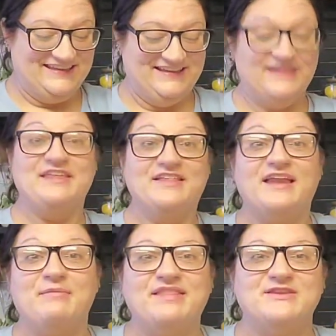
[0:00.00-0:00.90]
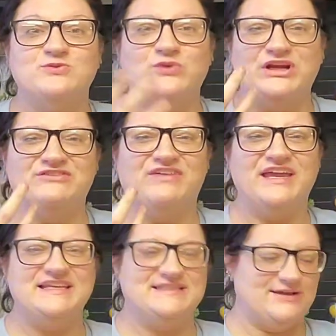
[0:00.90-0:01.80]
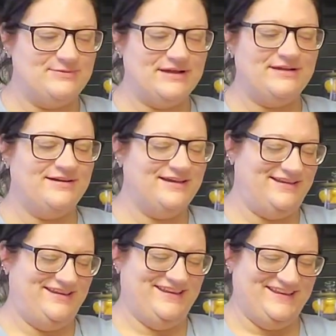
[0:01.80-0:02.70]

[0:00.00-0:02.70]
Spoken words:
And then I make this weird face. Oh my god.